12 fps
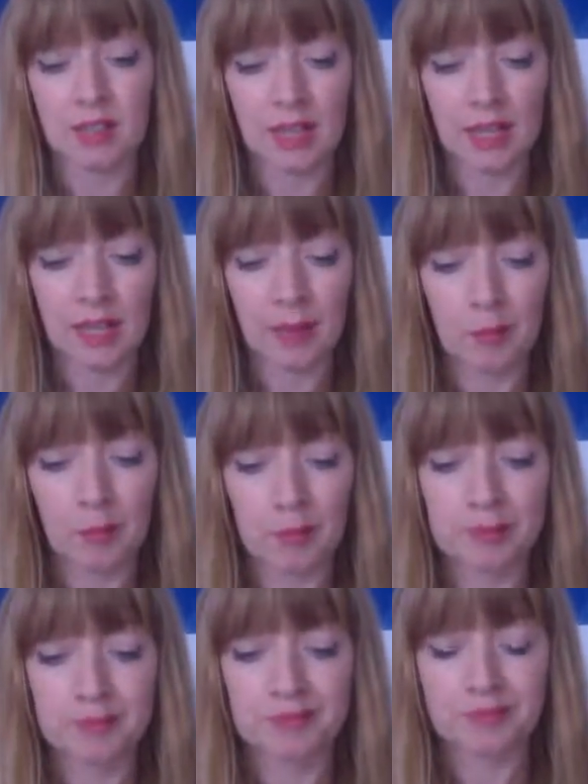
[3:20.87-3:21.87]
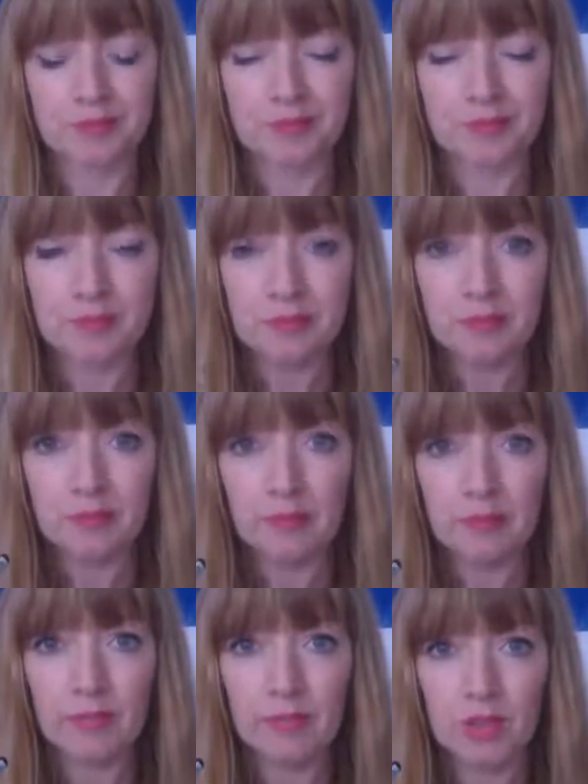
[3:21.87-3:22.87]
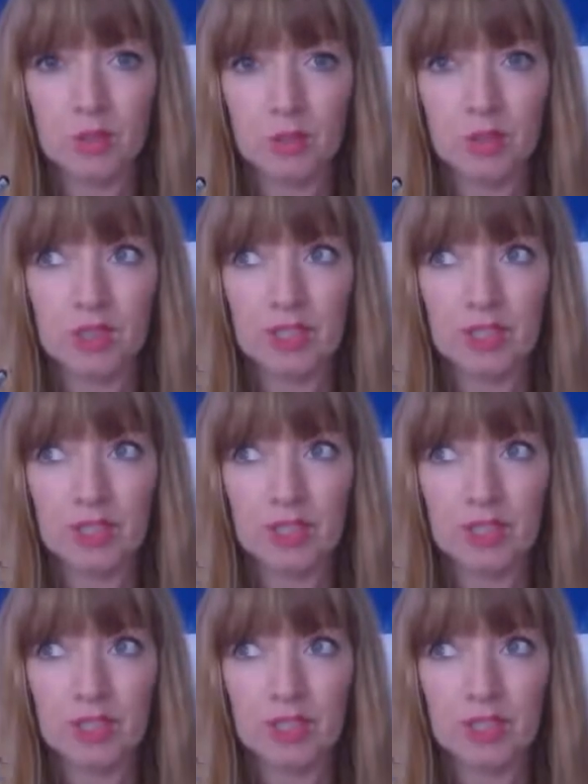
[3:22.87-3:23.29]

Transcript: One thing,